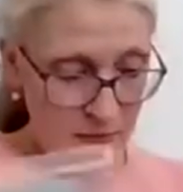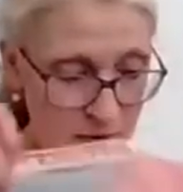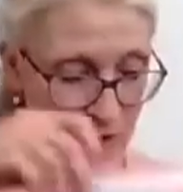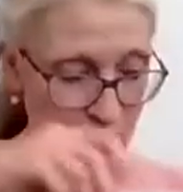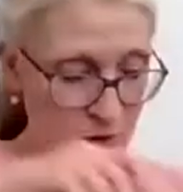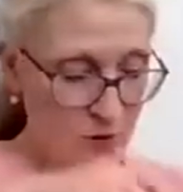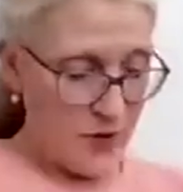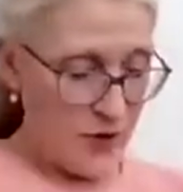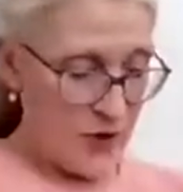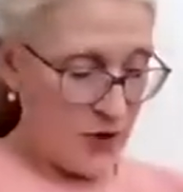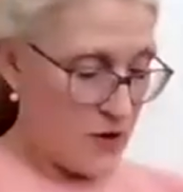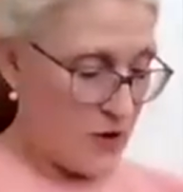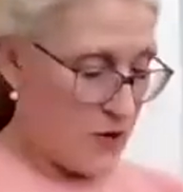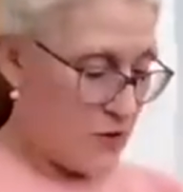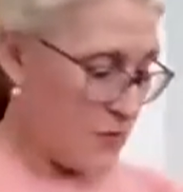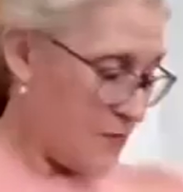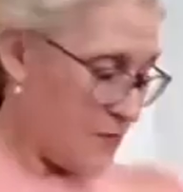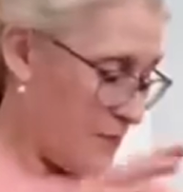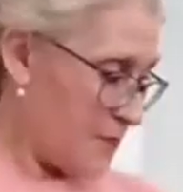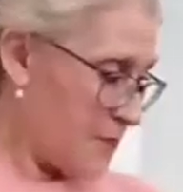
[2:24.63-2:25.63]
There we
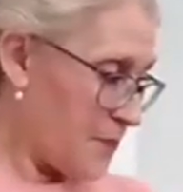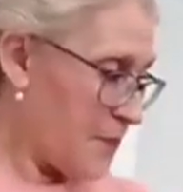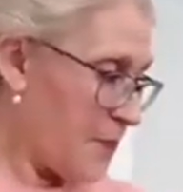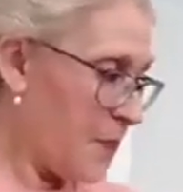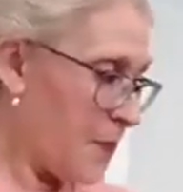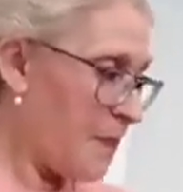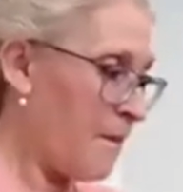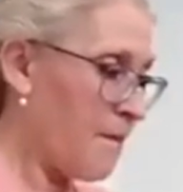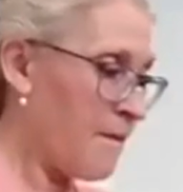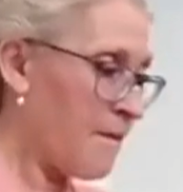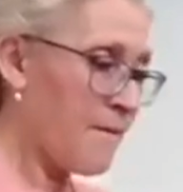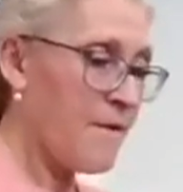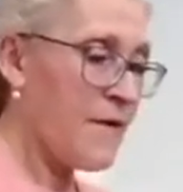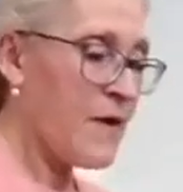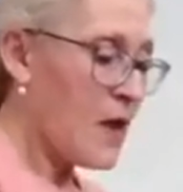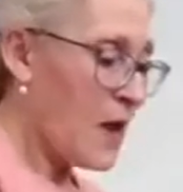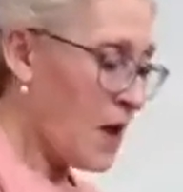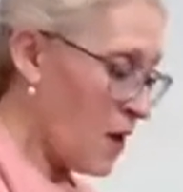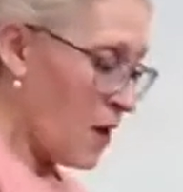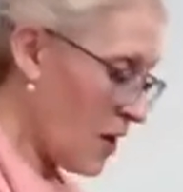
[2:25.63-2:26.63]
go.
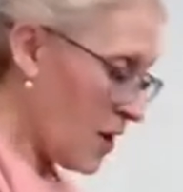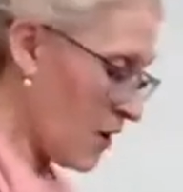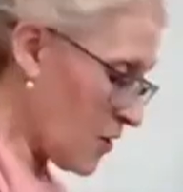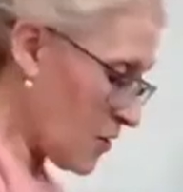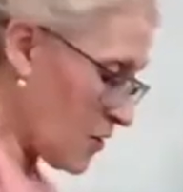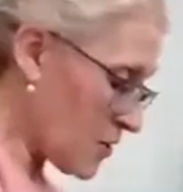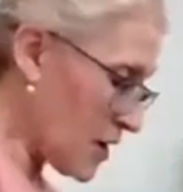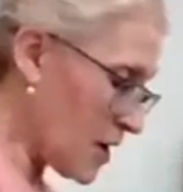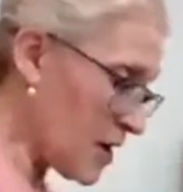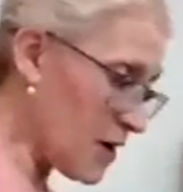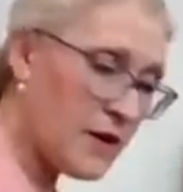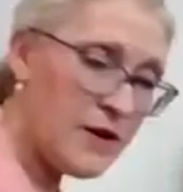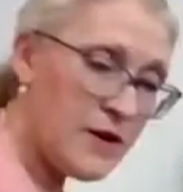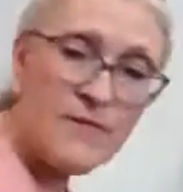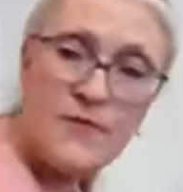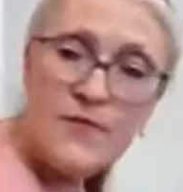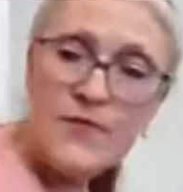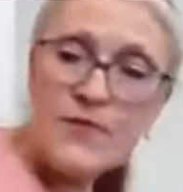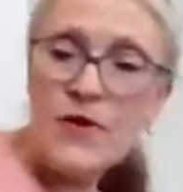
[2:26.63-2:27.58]
Okay.